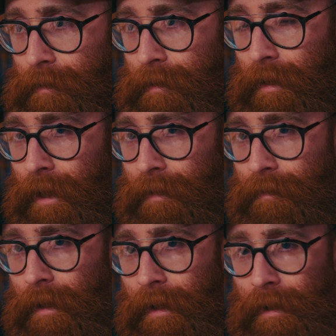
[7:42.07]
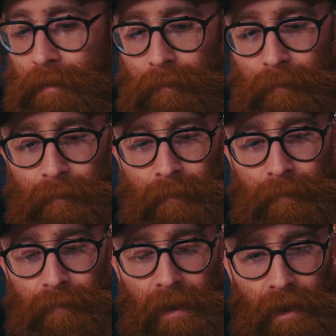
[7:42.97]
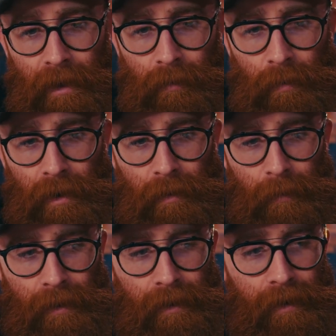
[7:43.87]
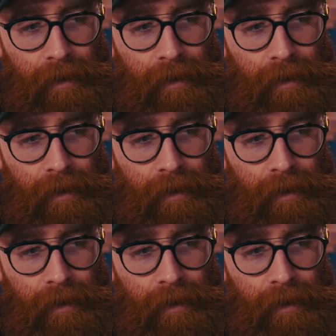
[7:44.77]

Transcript: and kids dying, and what would